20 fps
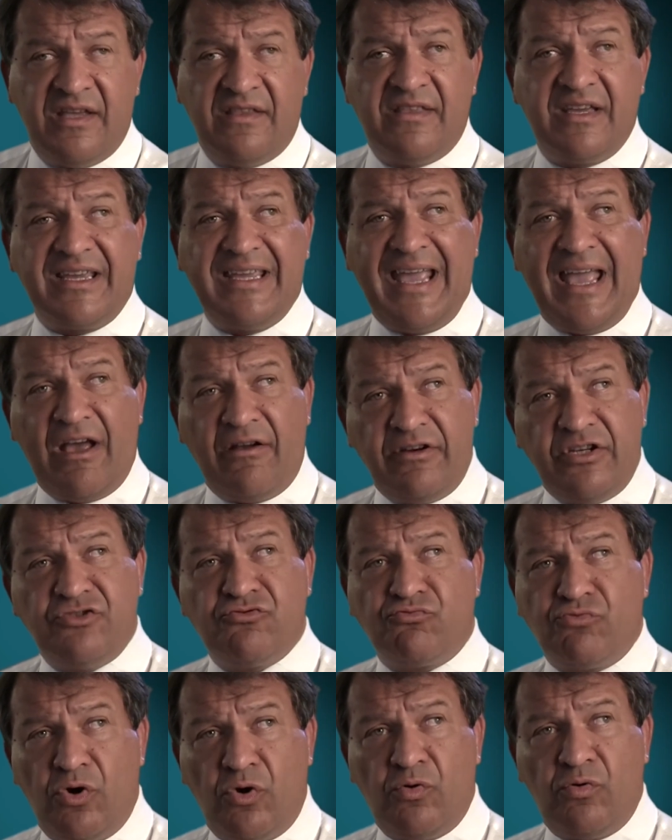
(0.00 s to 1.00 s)
The county's
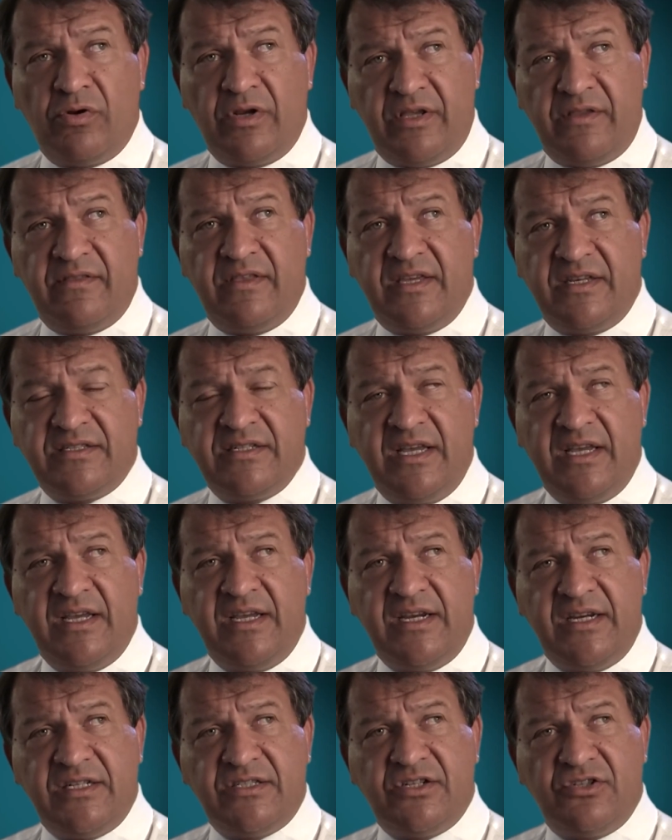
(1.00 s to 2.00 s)
role in this
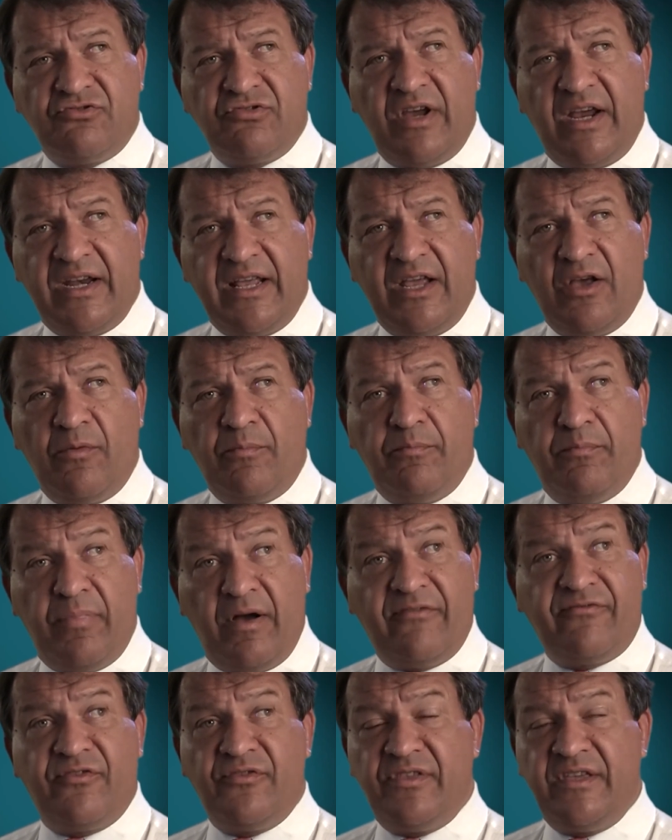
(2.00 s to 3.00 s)
is to try to help
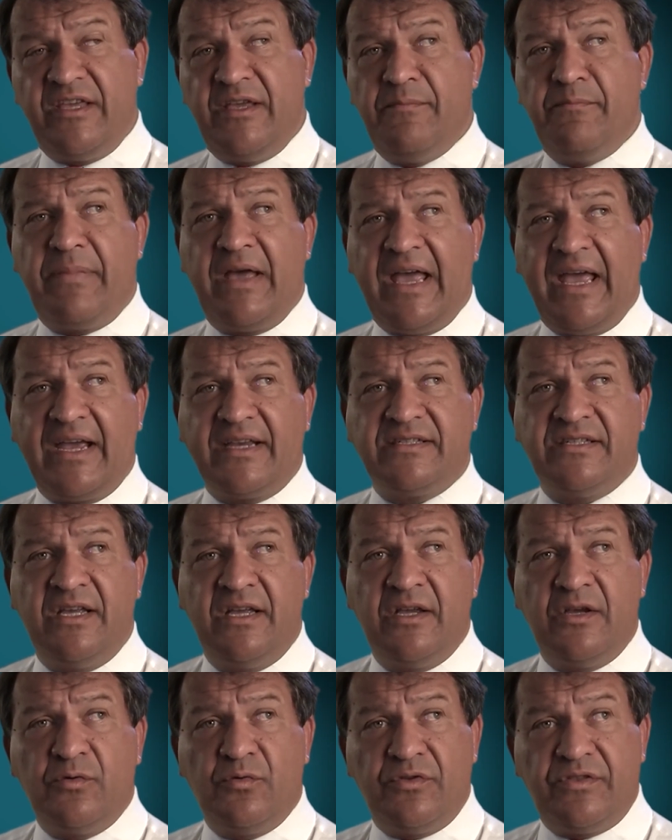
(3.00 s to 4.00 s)
buffer the impacts
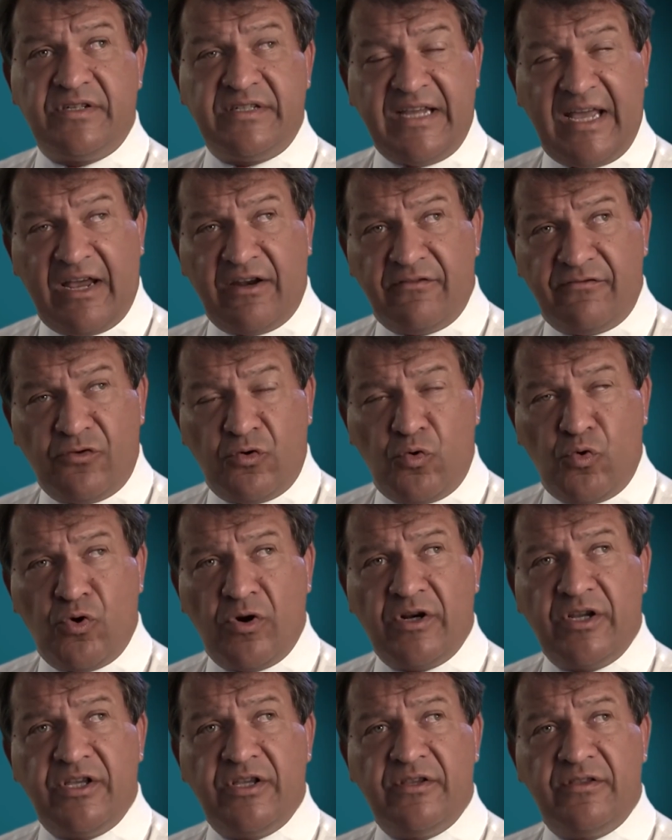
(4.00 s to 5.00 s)
with the town of
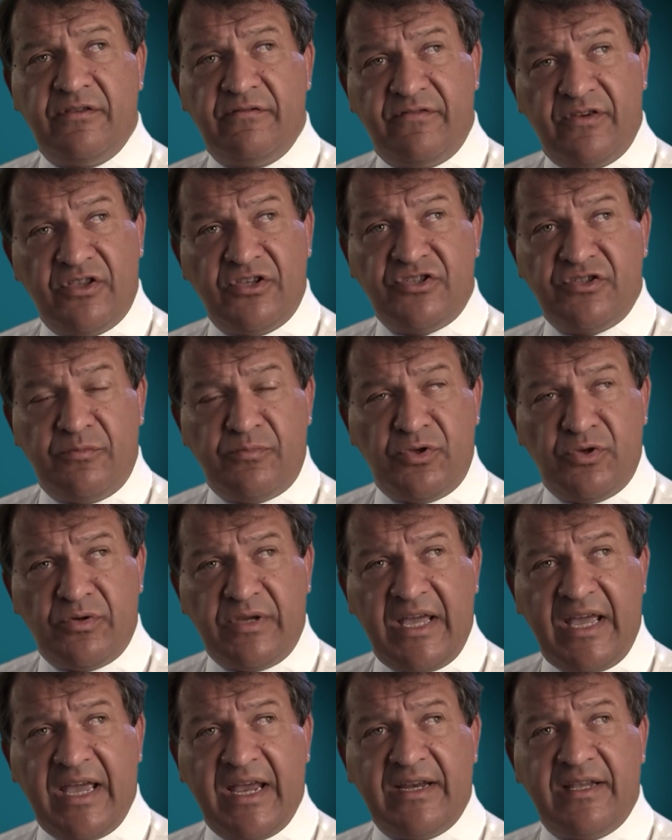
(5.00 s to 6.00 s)
Cortland, the village of
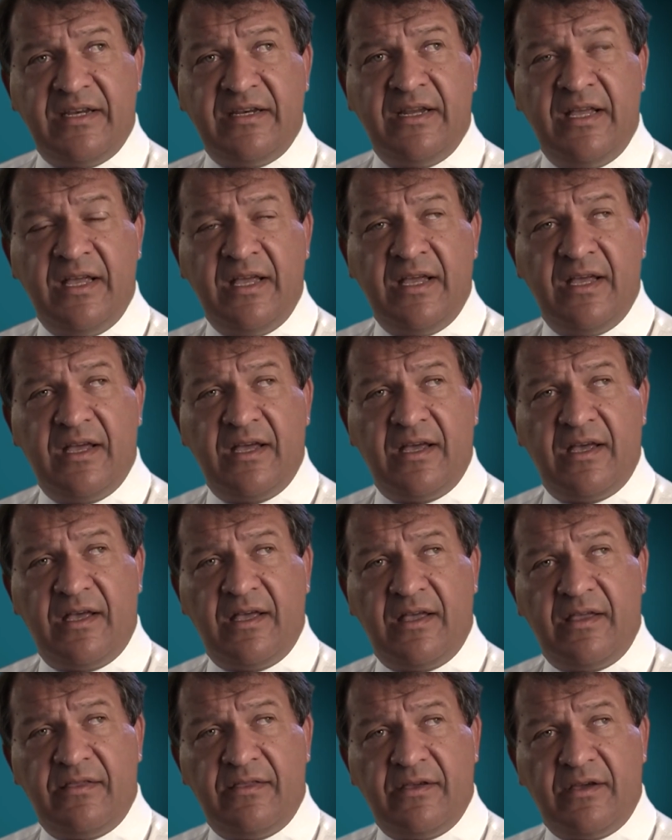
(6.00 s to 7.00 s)
Buchanan,
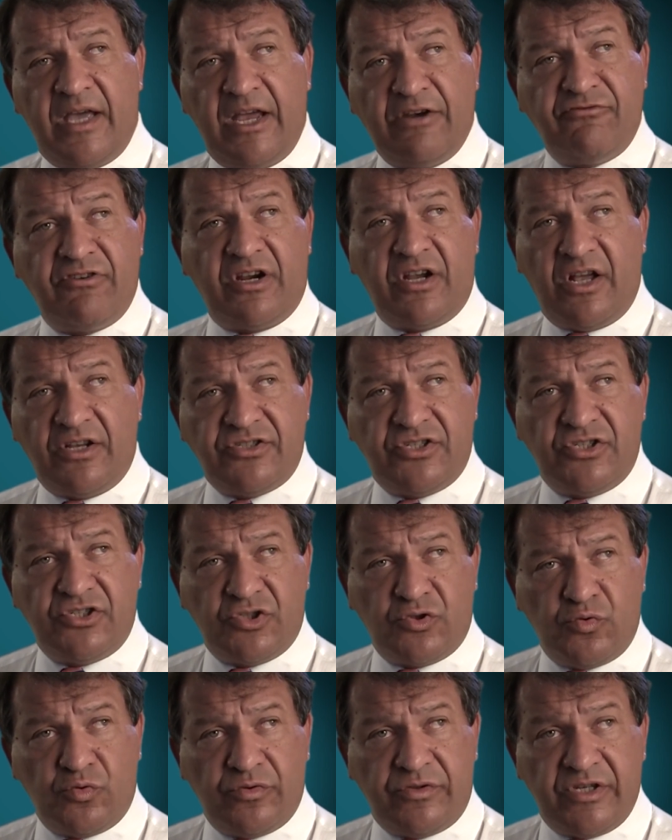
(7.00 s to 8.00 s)
the Hendrick Hudson
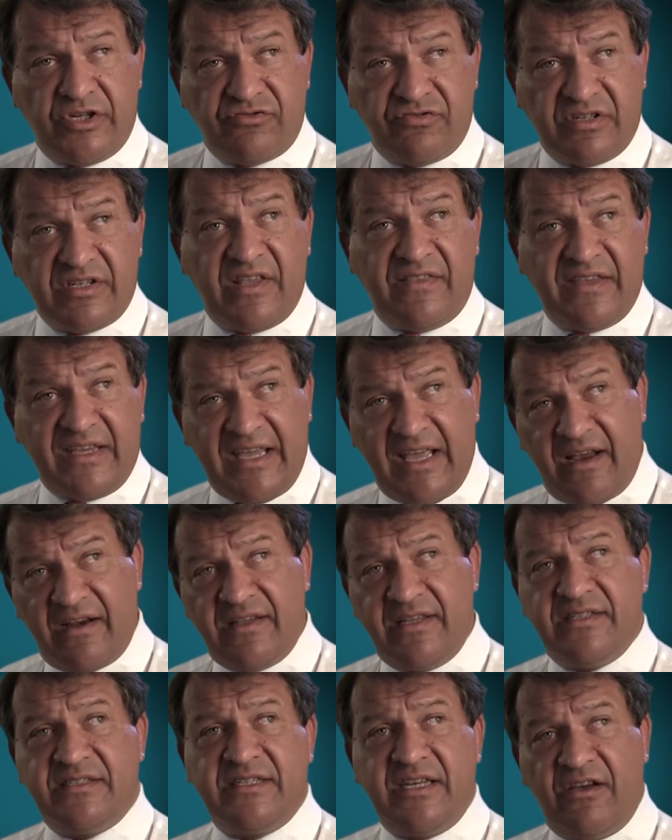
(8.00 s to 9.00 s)
School District, and the
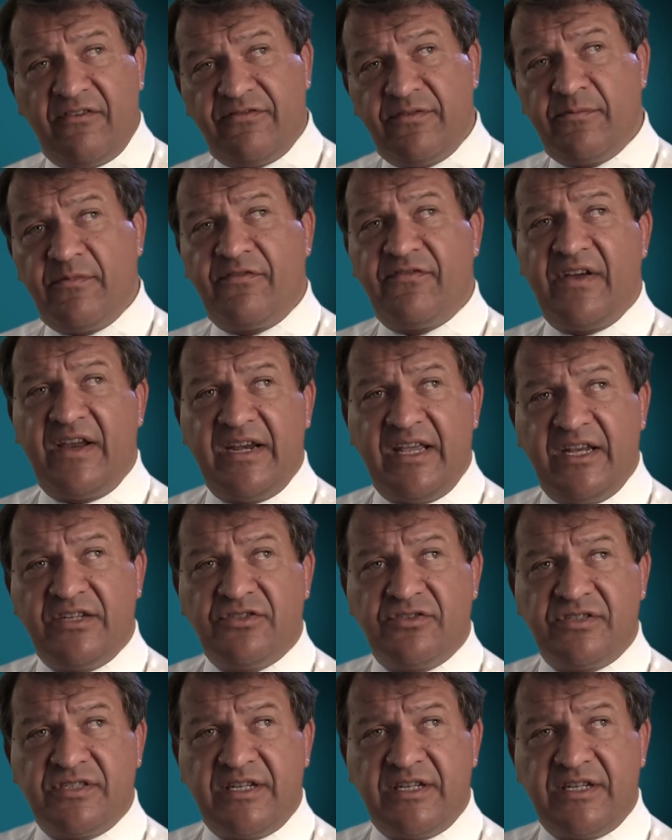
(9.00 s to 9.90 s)
county itself from a financial